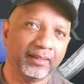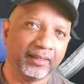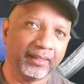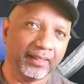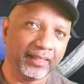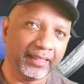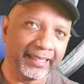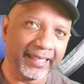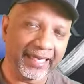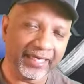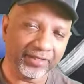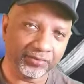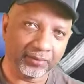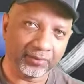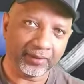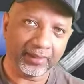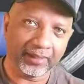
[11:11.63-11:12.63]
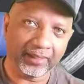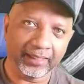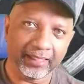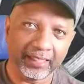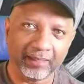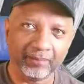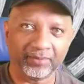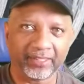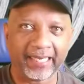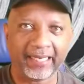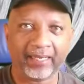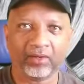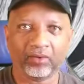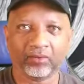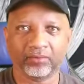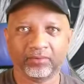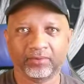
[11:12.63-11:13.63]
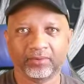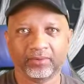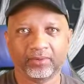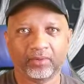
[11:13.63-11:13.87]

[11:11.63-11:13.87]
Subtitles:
it actually comes out